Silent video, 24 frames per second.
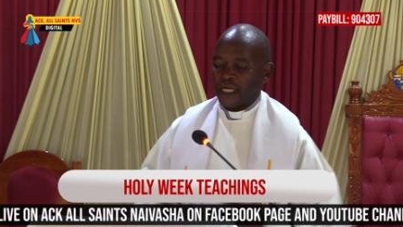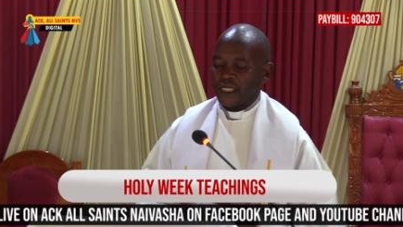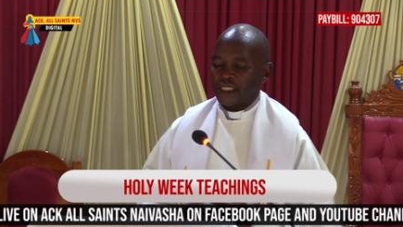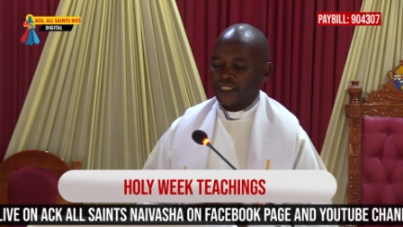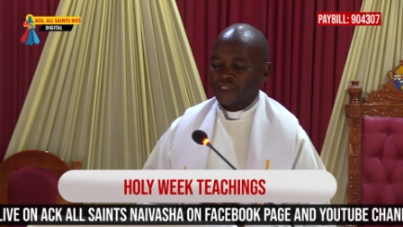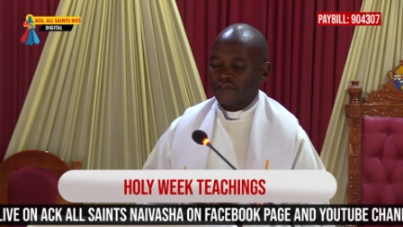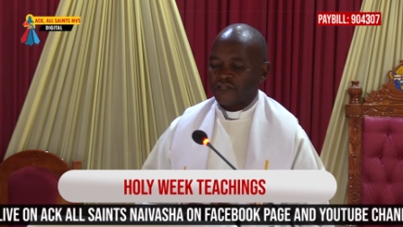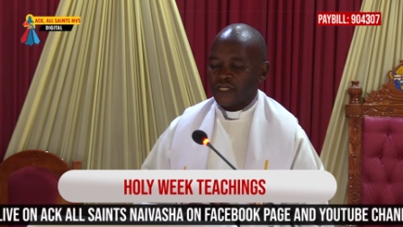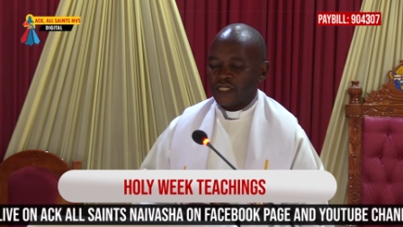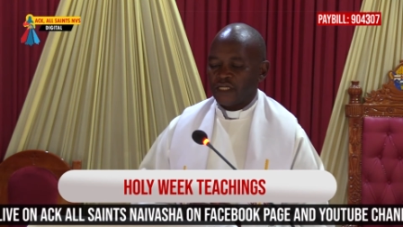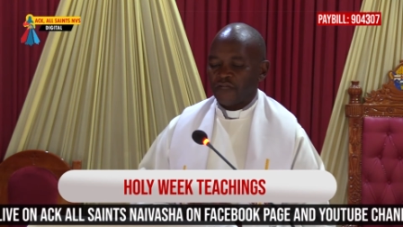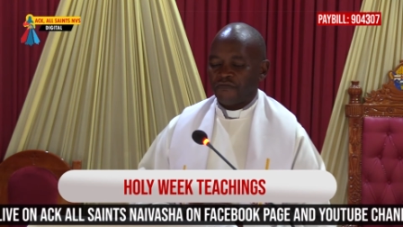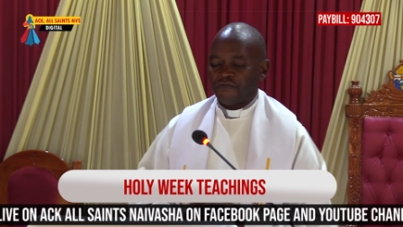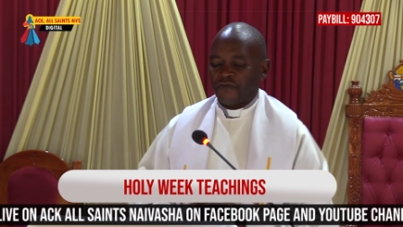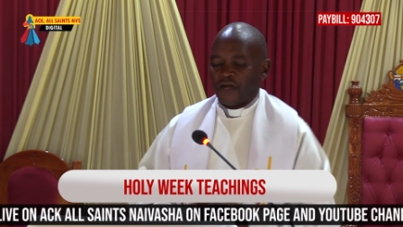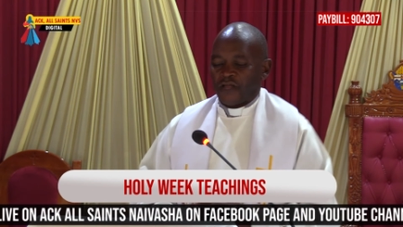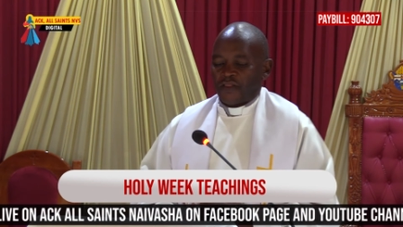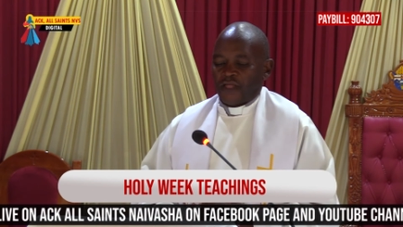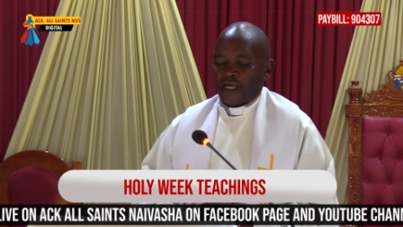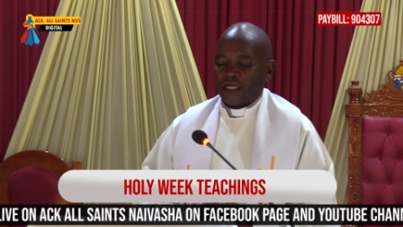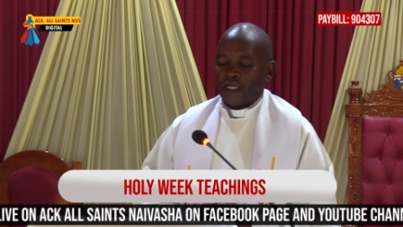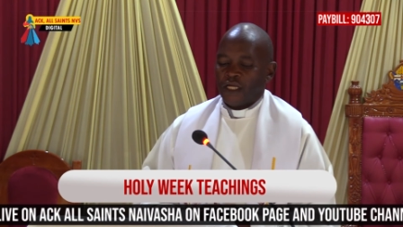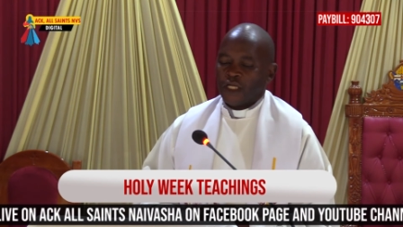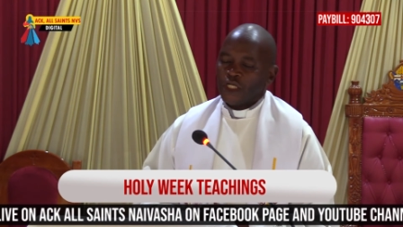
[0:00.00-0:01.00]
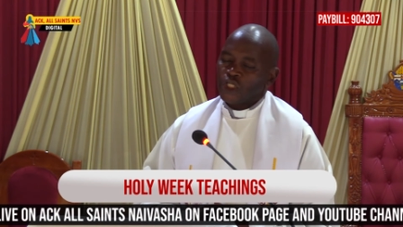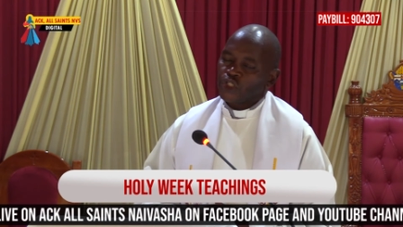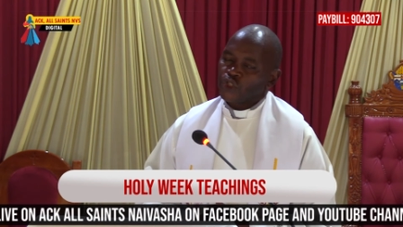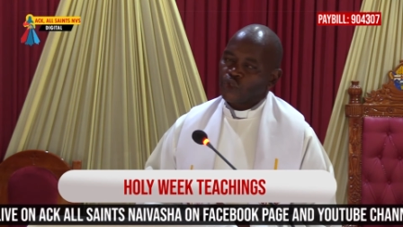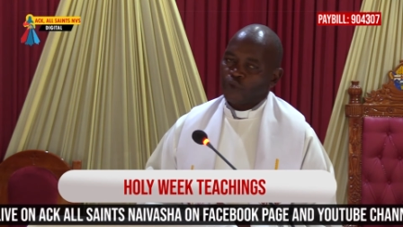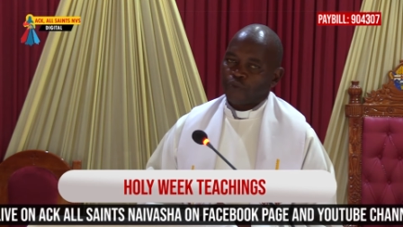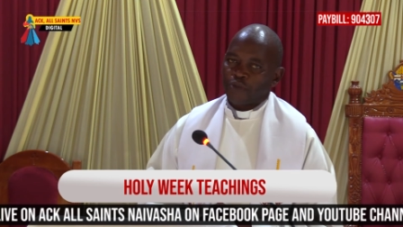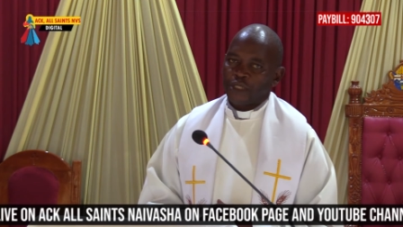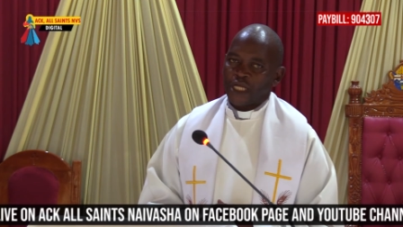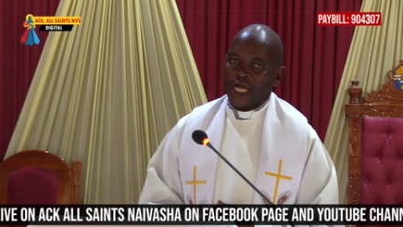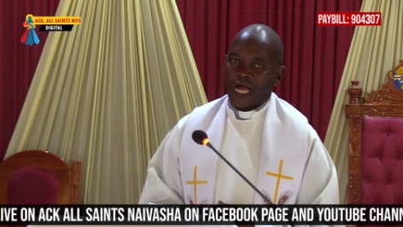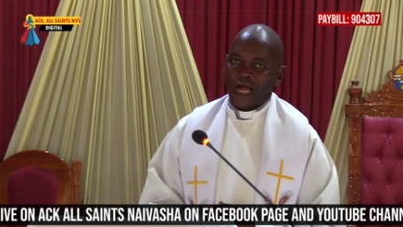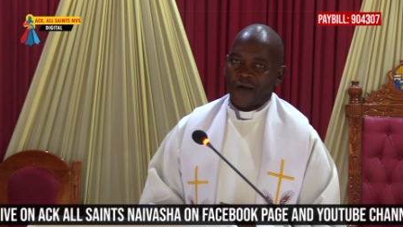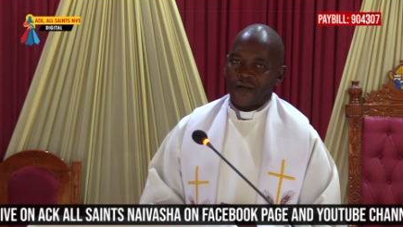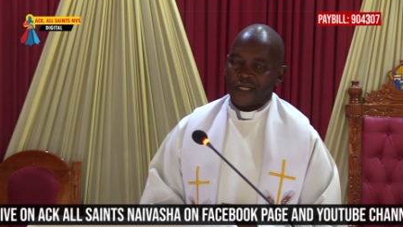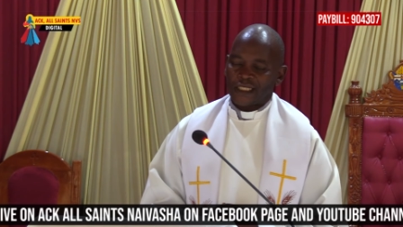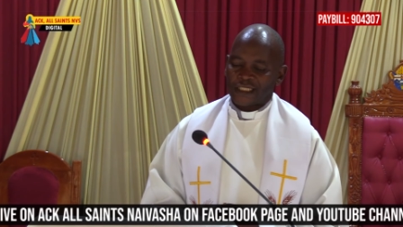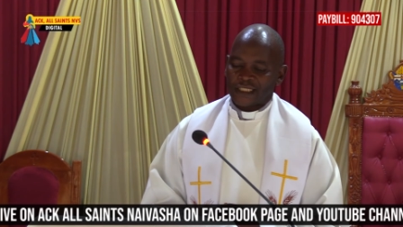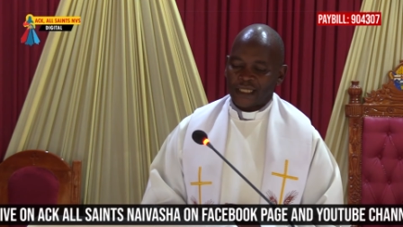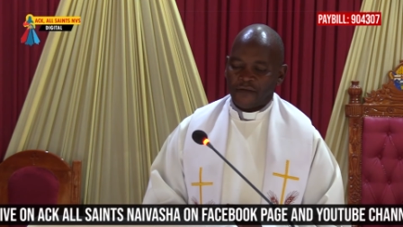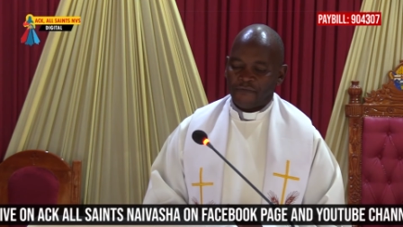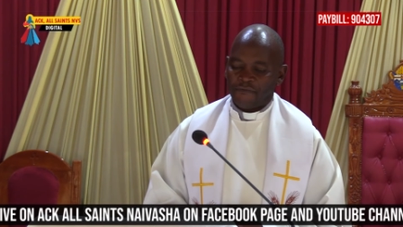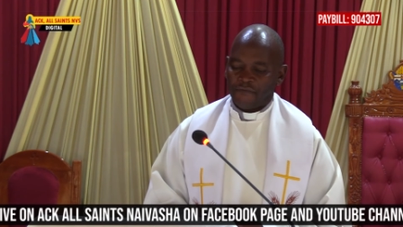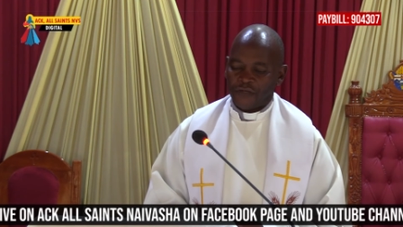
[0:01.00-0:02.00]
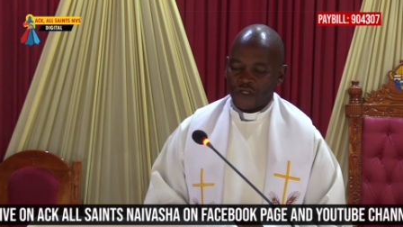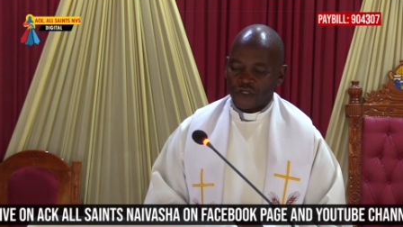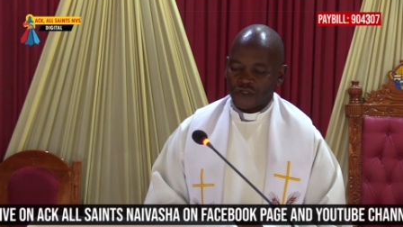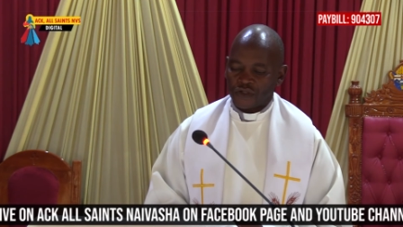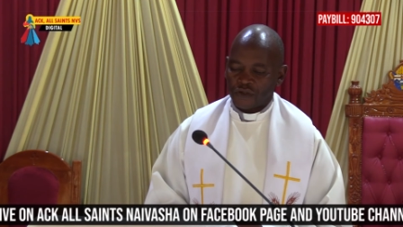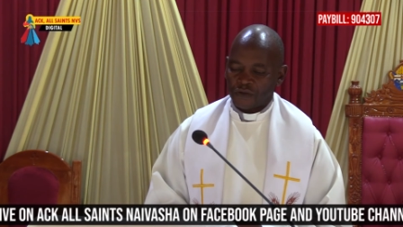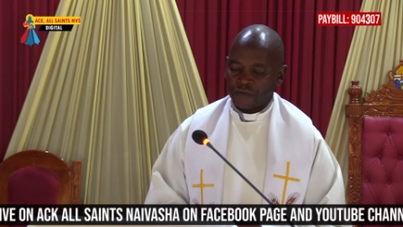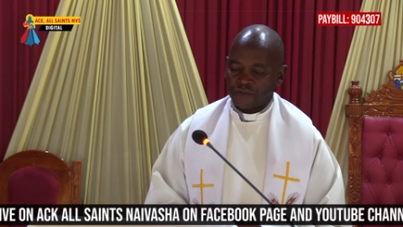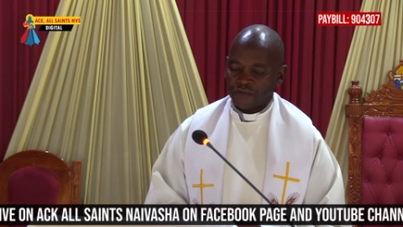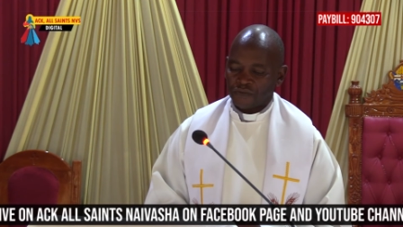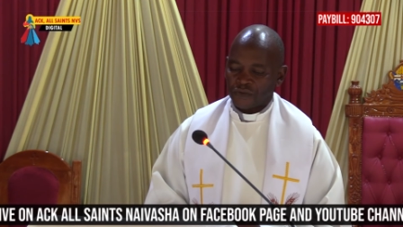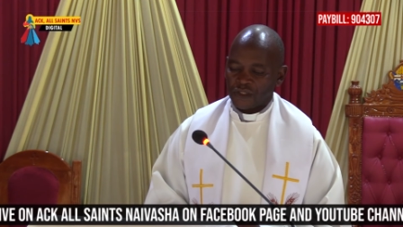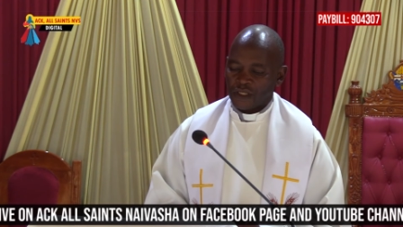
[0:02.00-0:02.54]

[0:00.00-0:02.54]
his Heavenly Father to be our salvation.